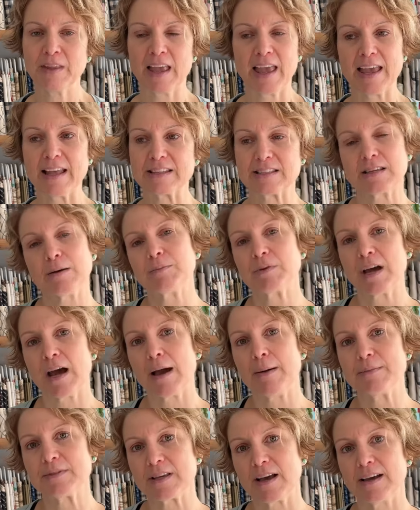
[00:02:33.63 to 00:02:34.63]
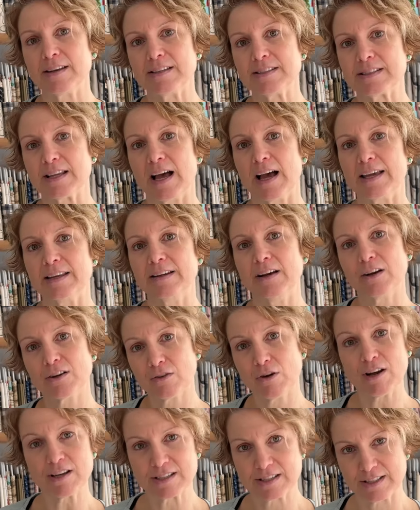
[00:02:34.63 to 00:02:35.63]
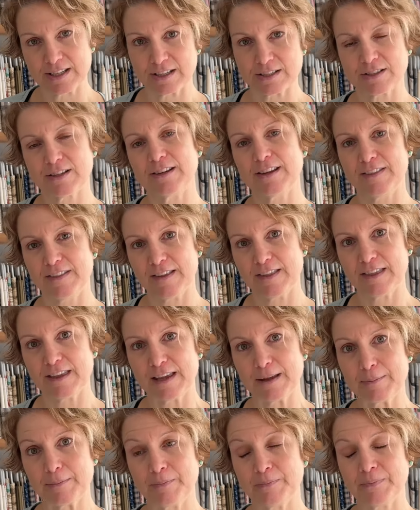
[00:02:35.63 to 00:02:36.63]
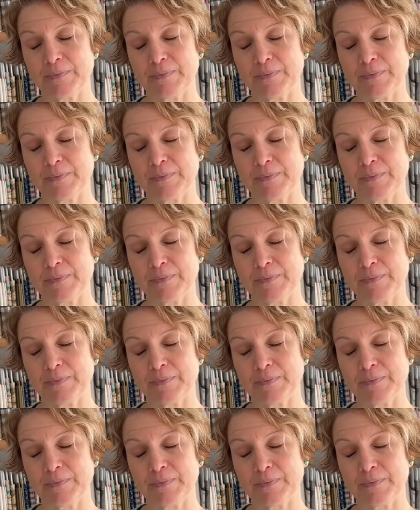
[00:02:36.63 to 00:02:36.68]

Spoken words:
And sometimes I design a cross stitch in the theme.